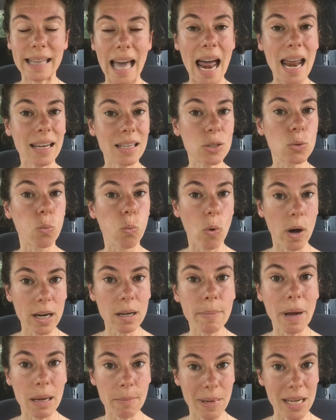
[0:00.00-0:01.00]
That is one
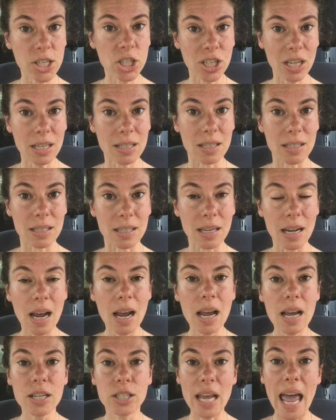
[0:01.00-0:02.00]
of my missions,
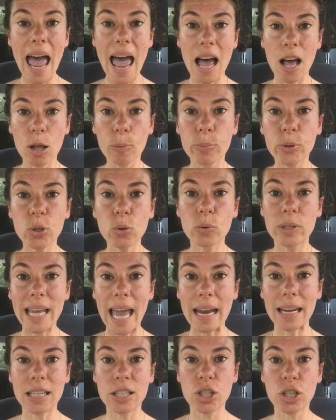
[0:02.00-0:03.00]
to help you
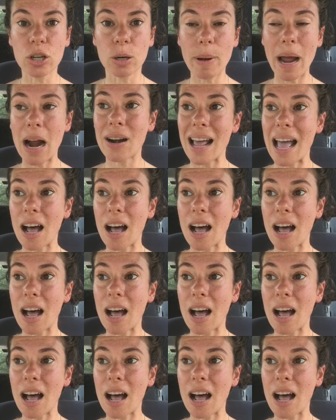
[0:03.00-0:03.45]
get into your power,